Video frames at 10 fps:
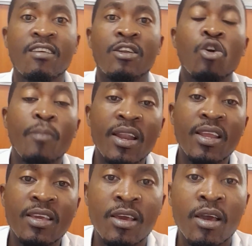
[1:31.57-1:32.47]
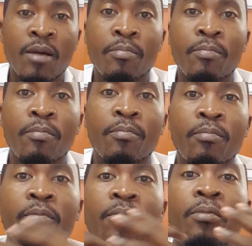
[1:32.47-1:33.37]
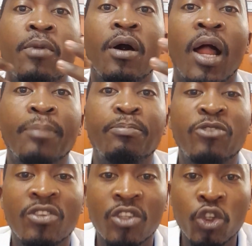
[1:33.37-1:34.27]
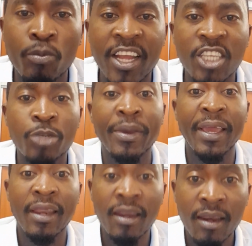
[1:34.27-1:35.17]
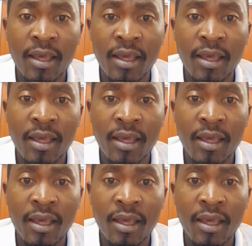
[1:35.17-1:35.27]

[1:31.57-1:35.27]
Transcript: normally helps to manage pain,